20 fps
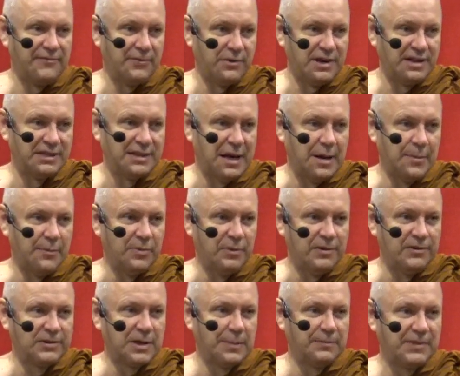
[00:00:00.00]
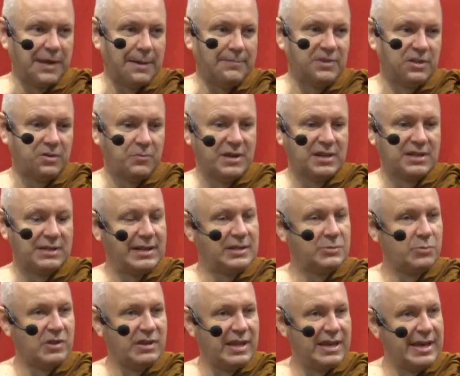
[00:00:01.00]
for example, sometimes the question
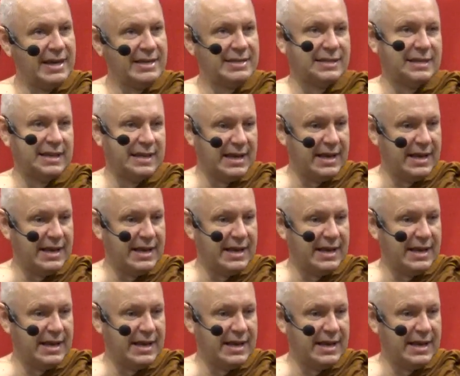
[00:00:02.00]
is, well, is